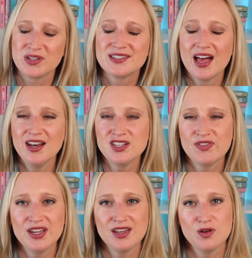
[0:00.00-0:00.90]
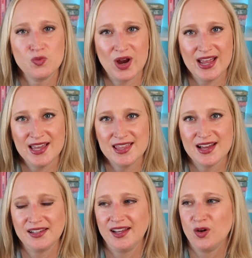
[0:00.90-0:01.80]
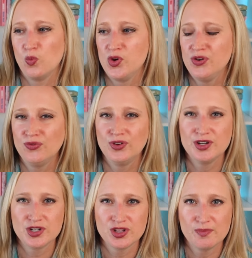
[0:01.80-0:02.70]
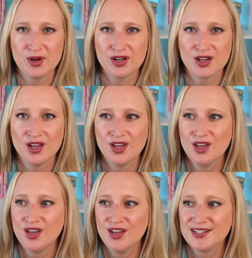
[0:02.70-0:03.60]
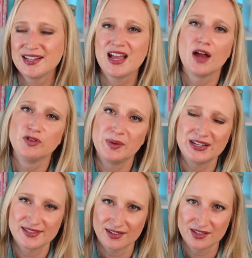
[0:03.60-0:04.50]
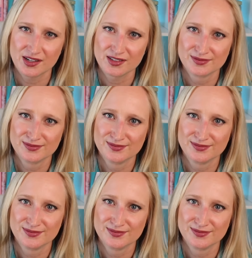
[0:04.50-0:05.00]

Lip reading: but satisfying in a way that like when you finish the book, it's like everybody sucks here.